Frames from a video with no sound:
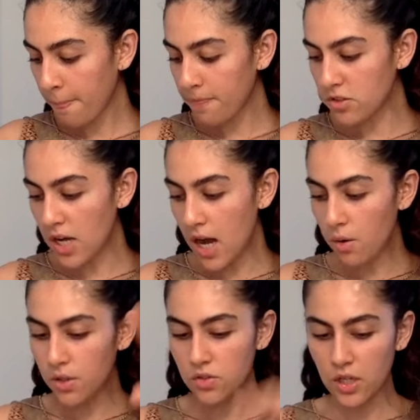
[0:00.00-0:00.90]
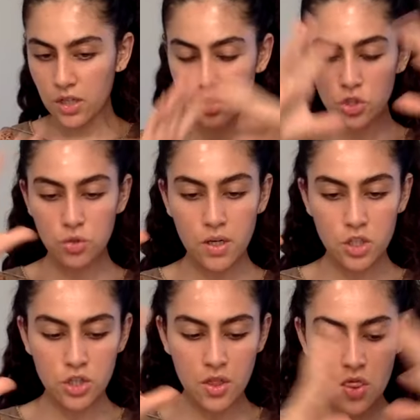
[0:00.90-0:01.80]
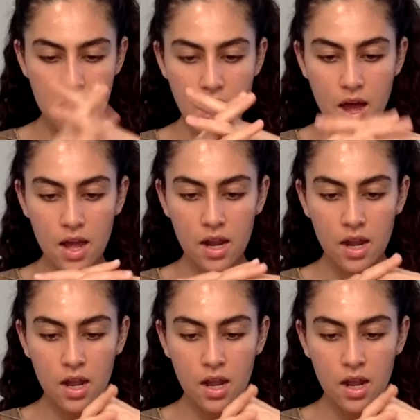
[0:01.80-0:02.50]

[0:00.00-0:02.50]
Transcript: The Tower is like a situation that